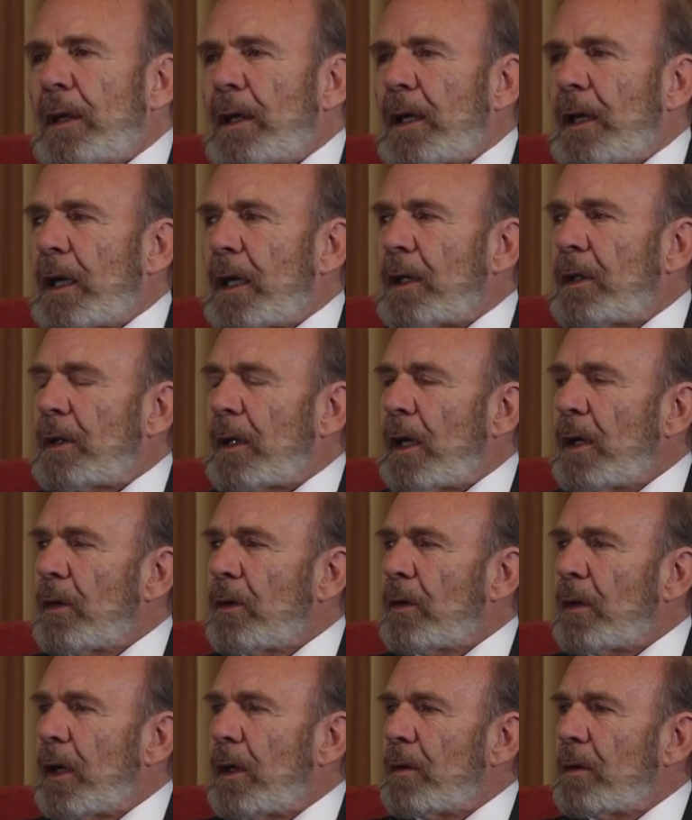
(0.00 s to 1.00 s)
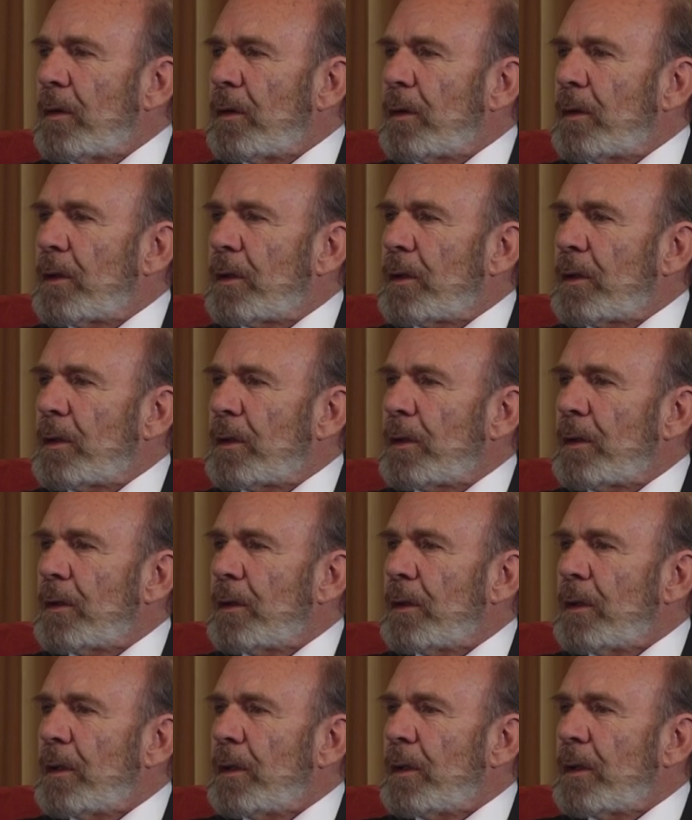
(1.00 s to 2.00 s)
And I turned around
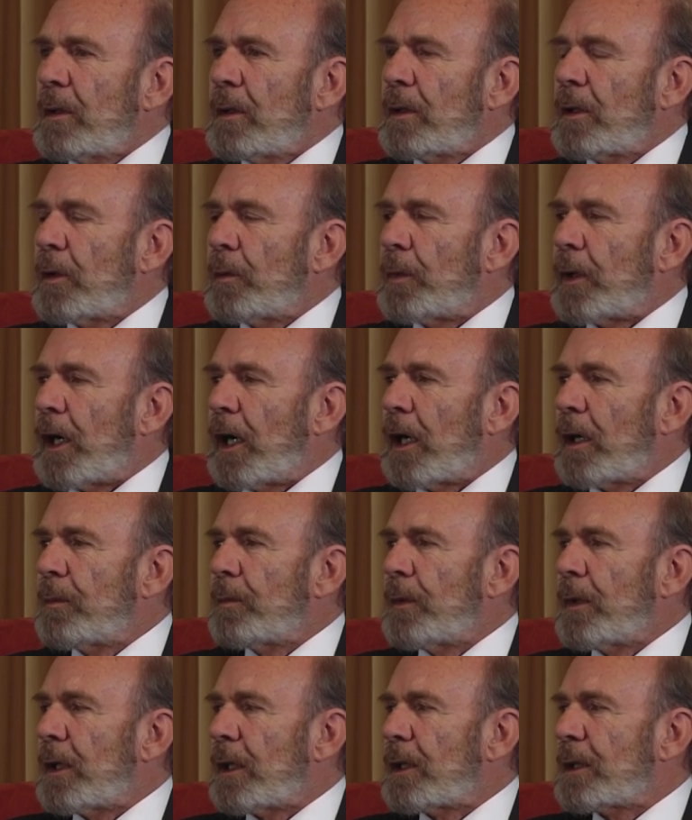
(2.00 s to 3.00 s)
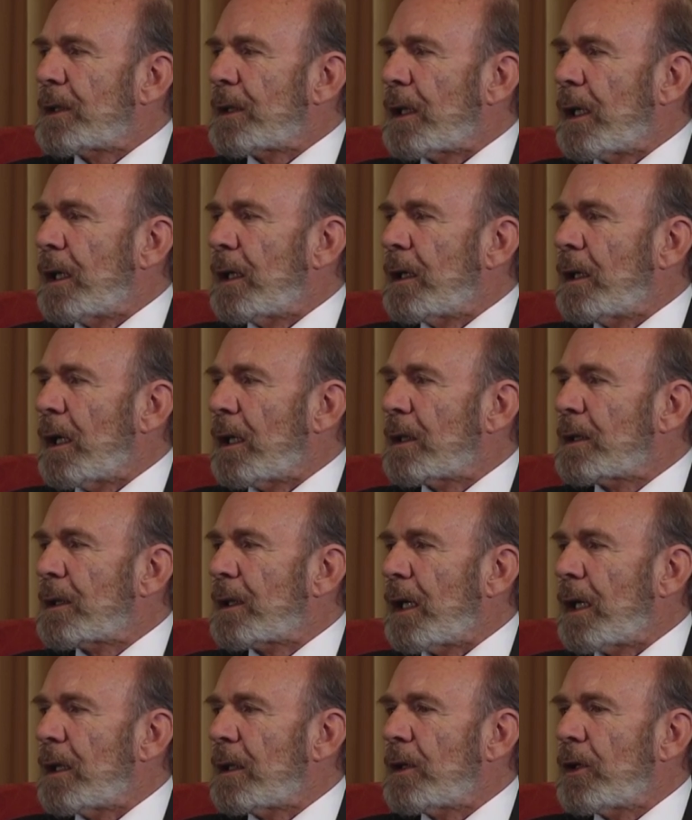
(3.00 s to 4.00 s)
to Barb and I said, I
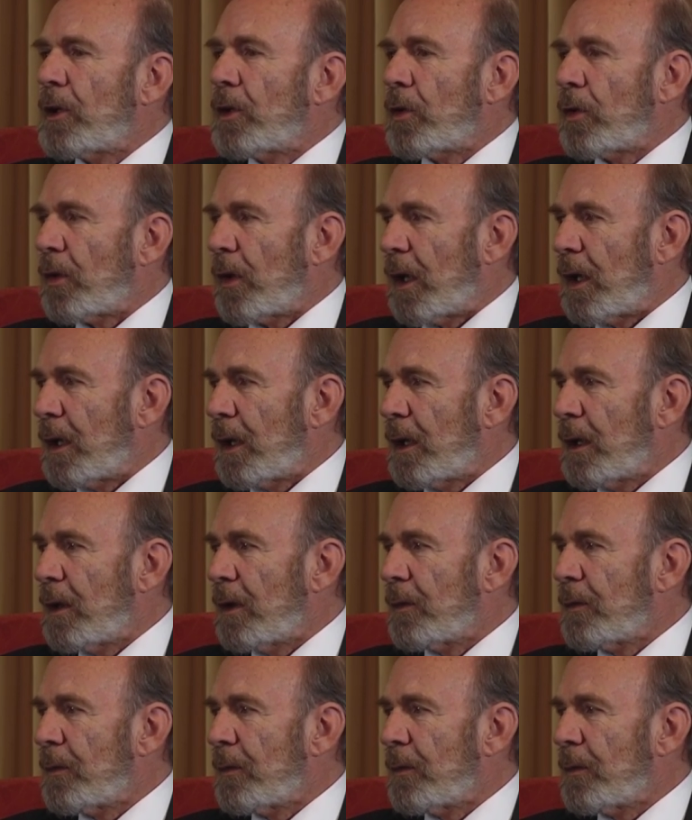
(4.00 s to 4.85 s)
started to cry.